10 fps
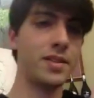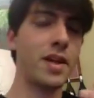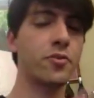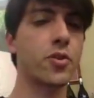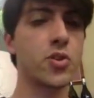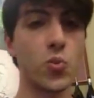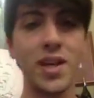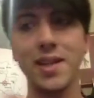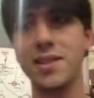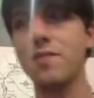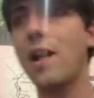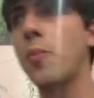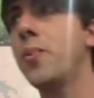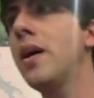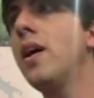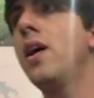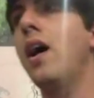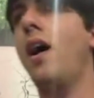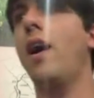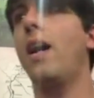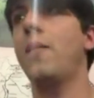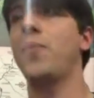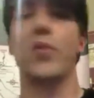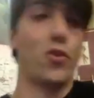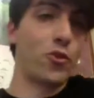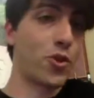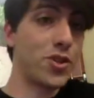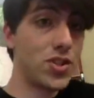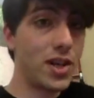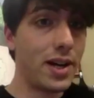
And then of course we can develop, of course,